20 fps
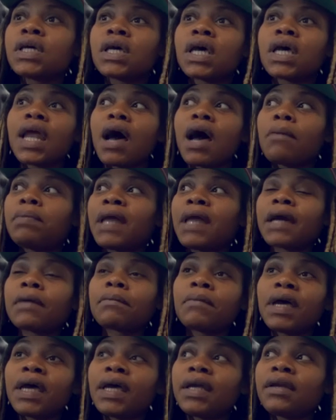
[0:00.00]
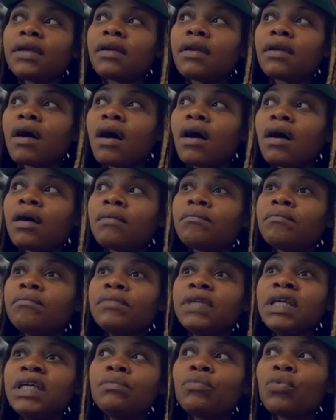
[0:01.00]
and how black men um,
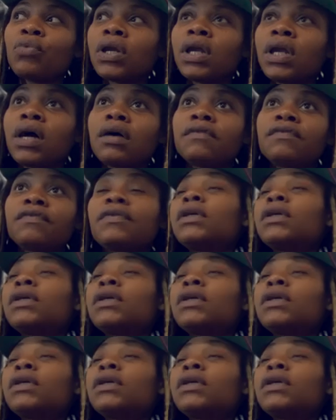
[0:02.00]
need more love.